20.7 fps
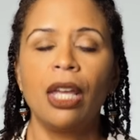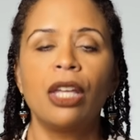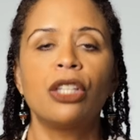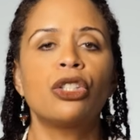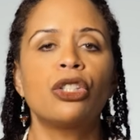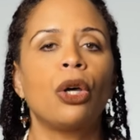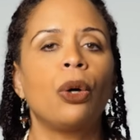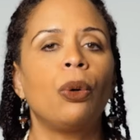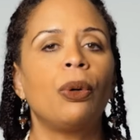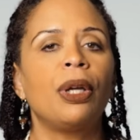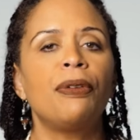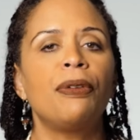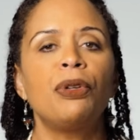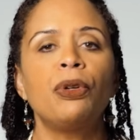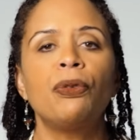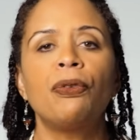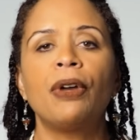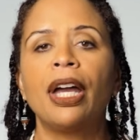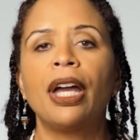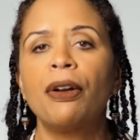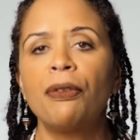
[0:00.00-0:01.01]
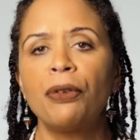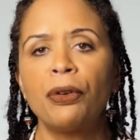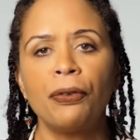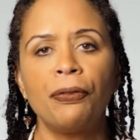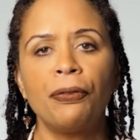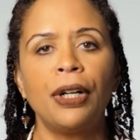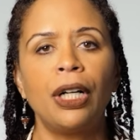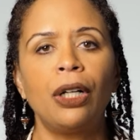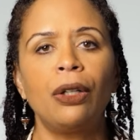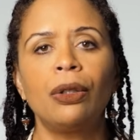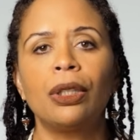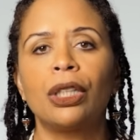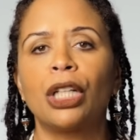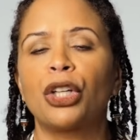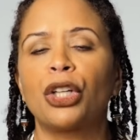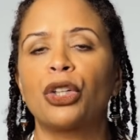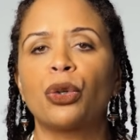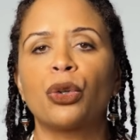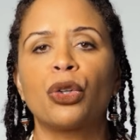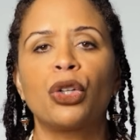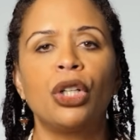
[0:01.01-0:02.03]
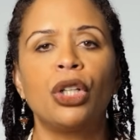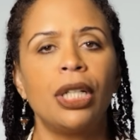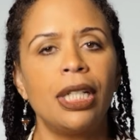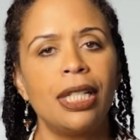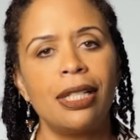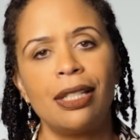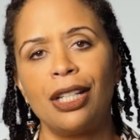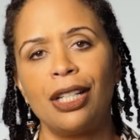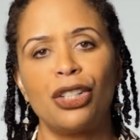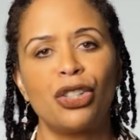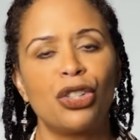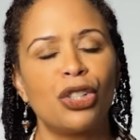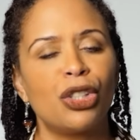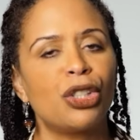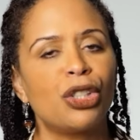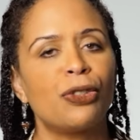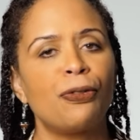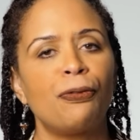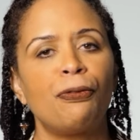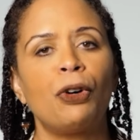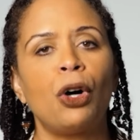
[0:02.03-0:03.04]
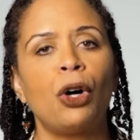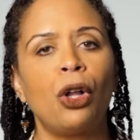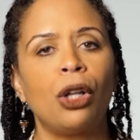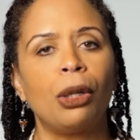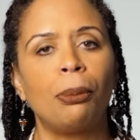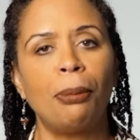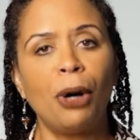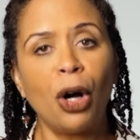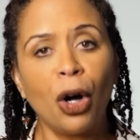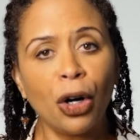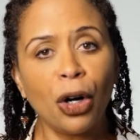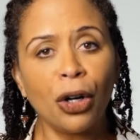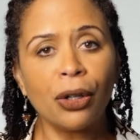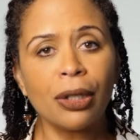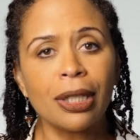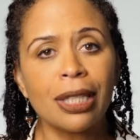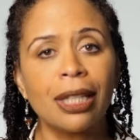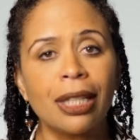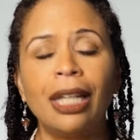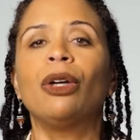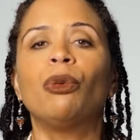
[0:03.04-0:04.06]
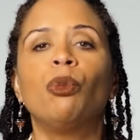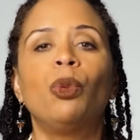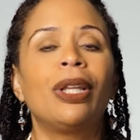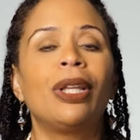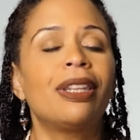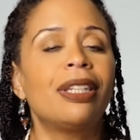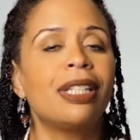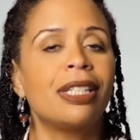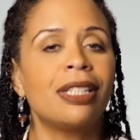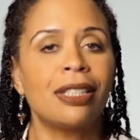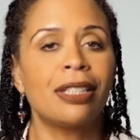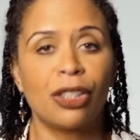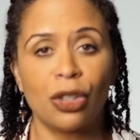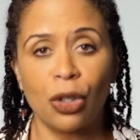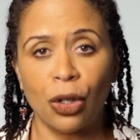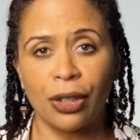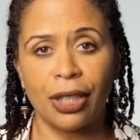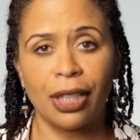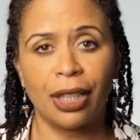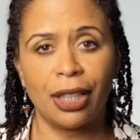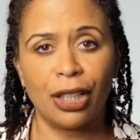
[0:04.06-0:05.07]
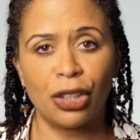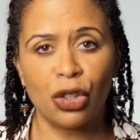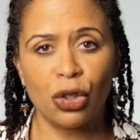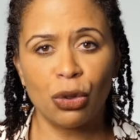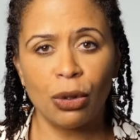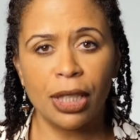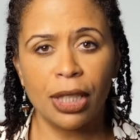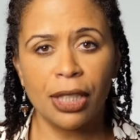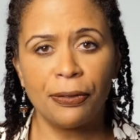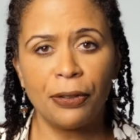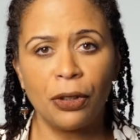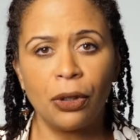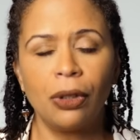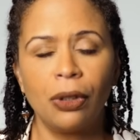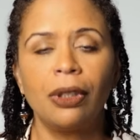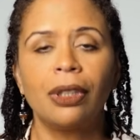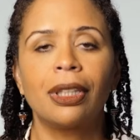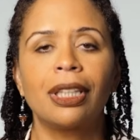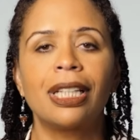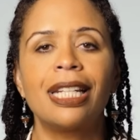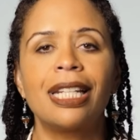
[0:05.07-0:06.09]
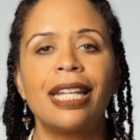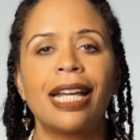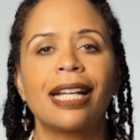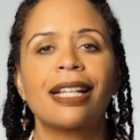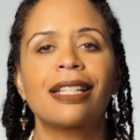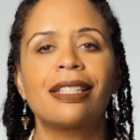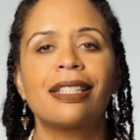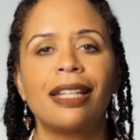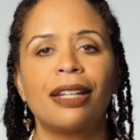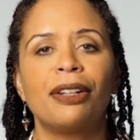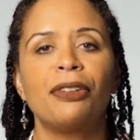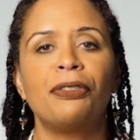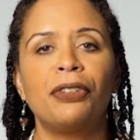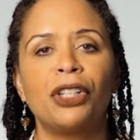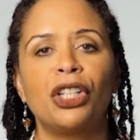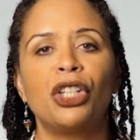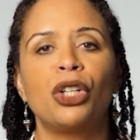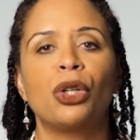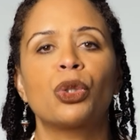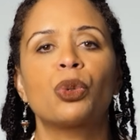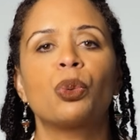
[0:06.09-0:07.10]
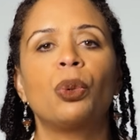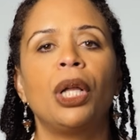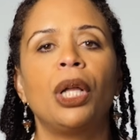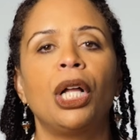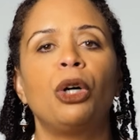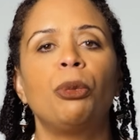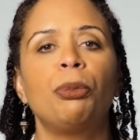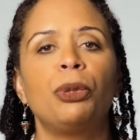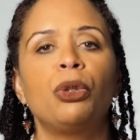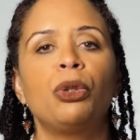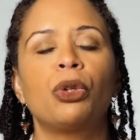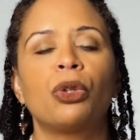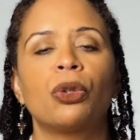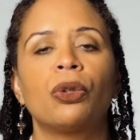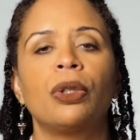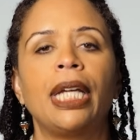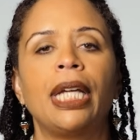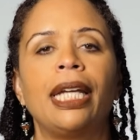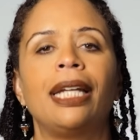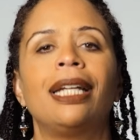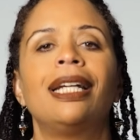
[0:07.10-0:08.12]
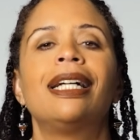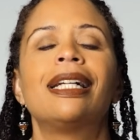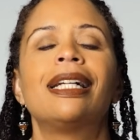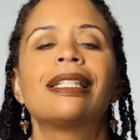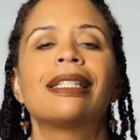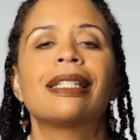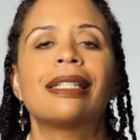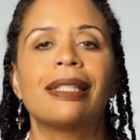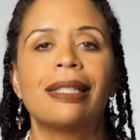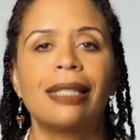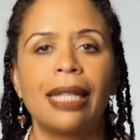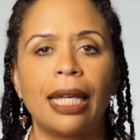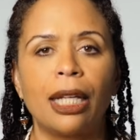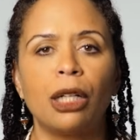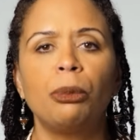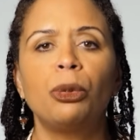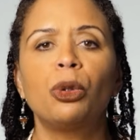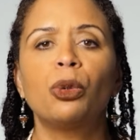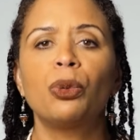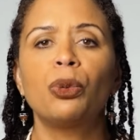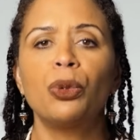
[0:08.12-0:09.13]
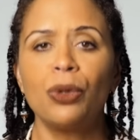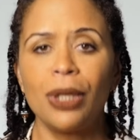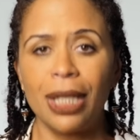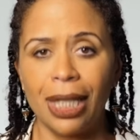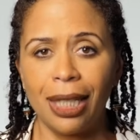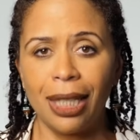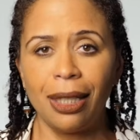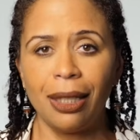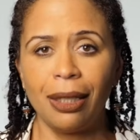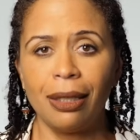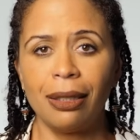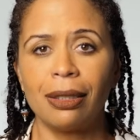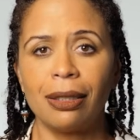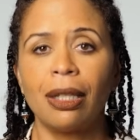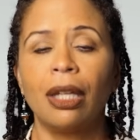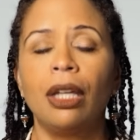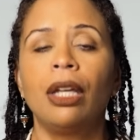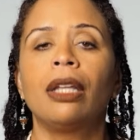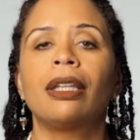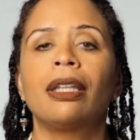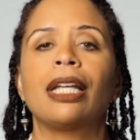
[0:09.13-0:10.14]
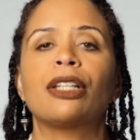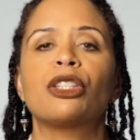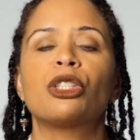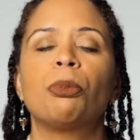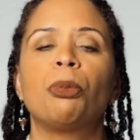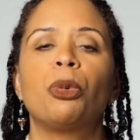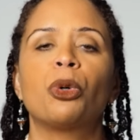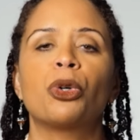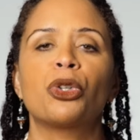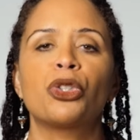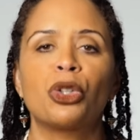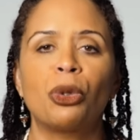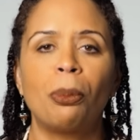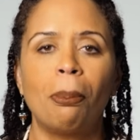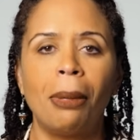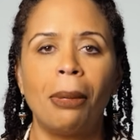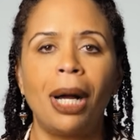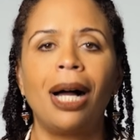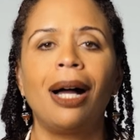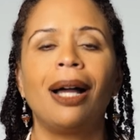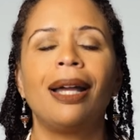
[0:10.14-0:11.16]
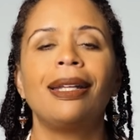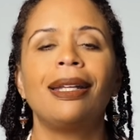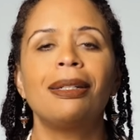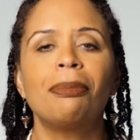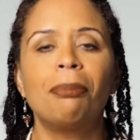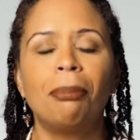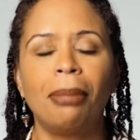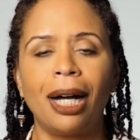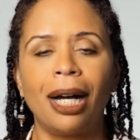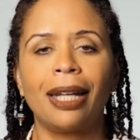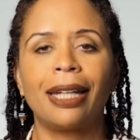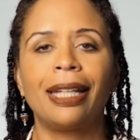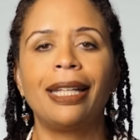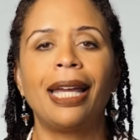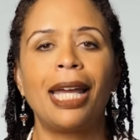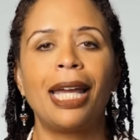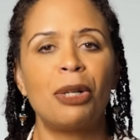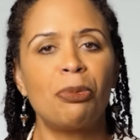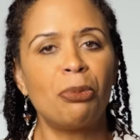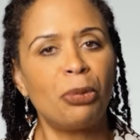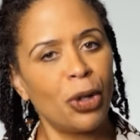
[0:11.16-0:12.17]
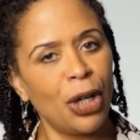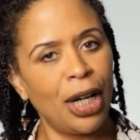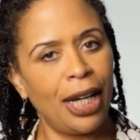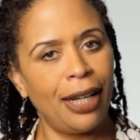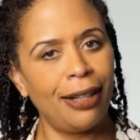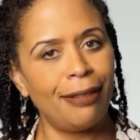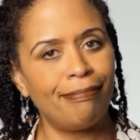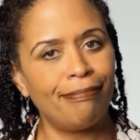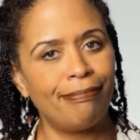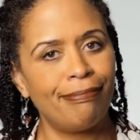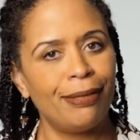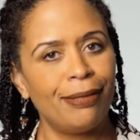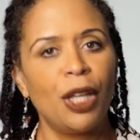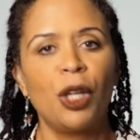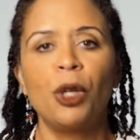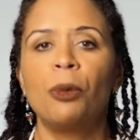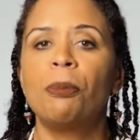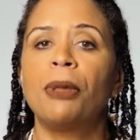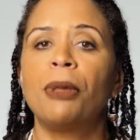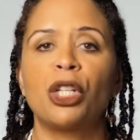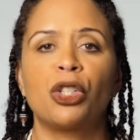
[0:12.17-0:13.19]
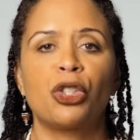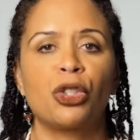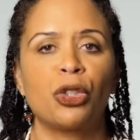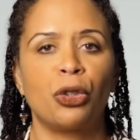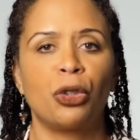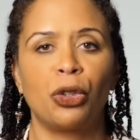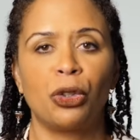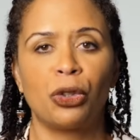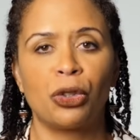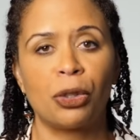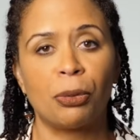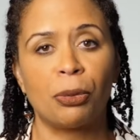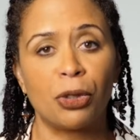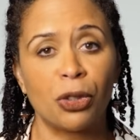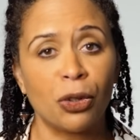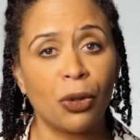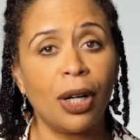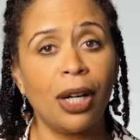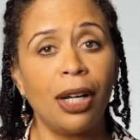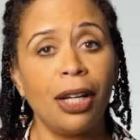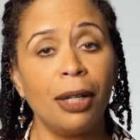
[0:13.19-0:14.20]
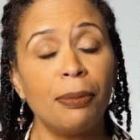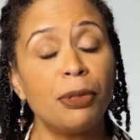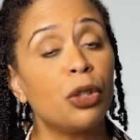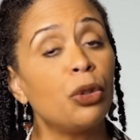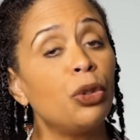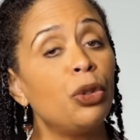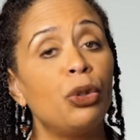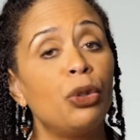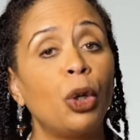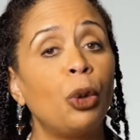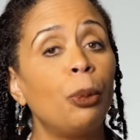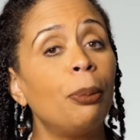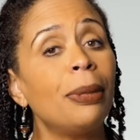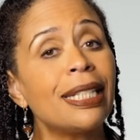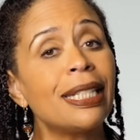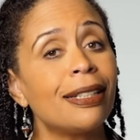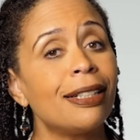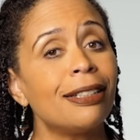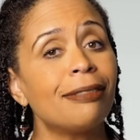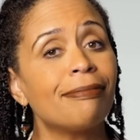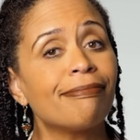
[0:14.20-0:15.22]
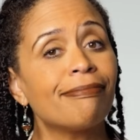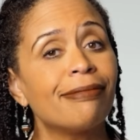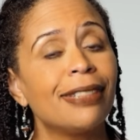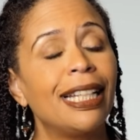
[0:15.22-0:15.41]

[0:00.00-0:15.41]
So if you've ever felt like your good intentions fall apart when things start to get stressful, the next set of videos will help you create sustainable routines that support your mind, body, and brain. Make sure you're subscribed so you don't miss it.